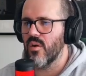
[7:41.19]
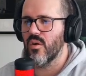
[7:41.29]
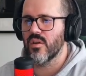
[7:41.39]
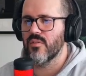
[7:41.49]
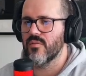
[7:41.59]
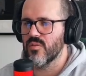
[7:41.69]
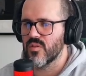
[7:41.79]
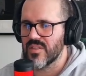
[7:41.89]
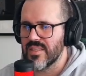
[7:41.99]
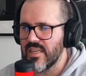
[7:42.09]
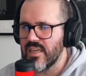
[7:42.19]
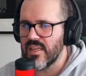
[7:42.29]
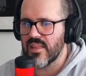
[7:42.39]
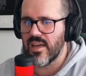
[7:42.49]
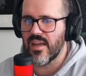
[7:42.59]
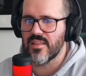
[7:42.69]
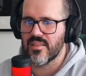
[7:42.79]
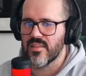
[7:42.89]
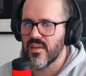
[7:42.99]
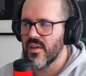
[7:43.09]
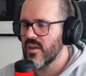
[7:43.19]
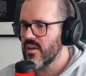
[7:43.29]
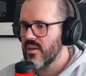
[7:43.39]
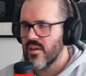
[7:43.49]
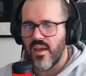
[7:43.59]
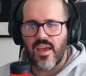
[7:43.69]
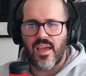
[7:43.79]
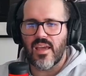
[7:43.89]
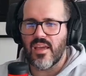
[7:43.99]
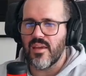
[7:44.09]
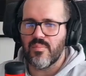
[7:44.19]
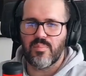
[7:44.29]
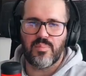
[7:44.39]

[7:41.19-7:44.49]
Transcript: or if you see that a